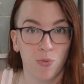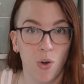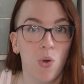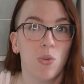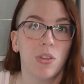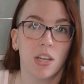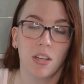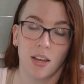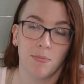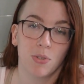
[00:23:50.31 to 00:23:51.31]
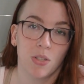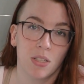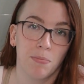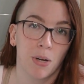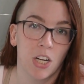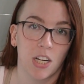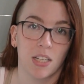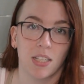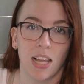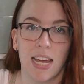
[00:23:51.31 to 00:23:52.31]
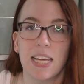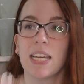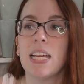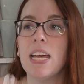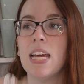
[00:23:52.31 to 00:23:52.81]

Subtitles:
role that comes with some perks like